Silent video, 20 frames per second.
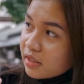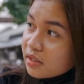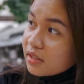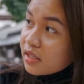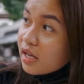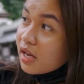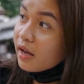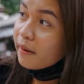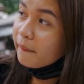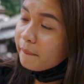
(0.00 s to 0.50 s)
on the
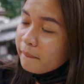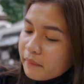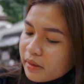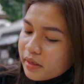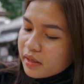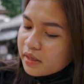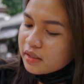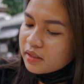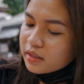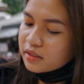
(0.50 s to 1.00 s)
top
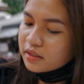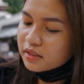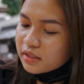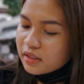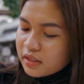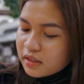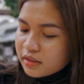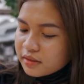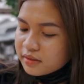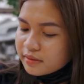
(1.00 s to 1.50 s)
and it's
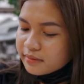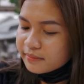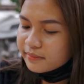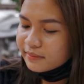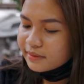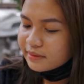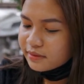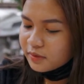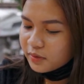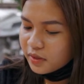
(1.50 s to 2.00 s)
like,
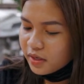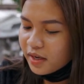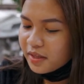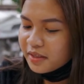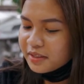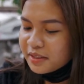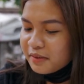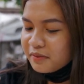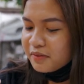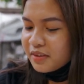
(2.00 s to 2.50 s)
okay, I'll
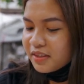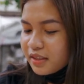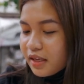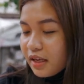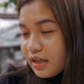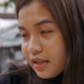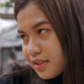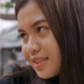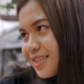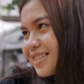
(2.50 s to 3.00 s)
give it
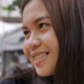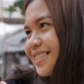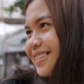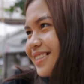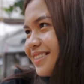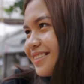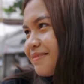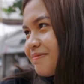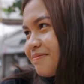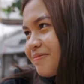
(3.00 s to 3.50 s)

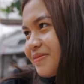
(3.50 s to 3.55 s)
8.